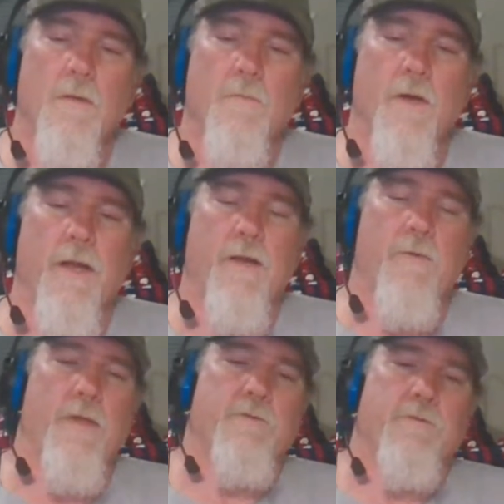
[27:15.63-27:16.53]
But
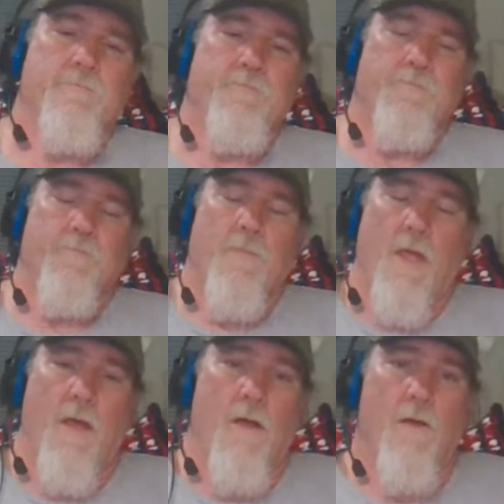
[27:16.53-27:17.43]
anyways,
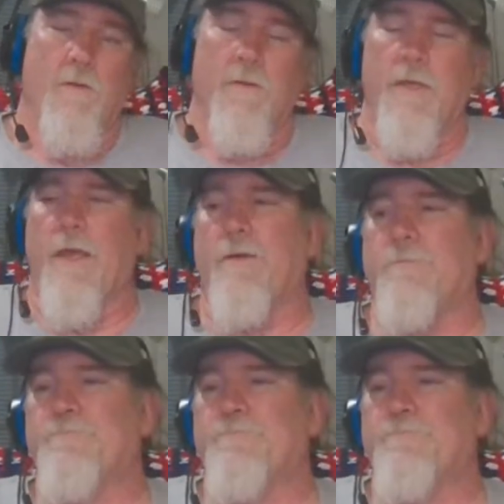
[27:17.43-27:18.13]
oh yeah.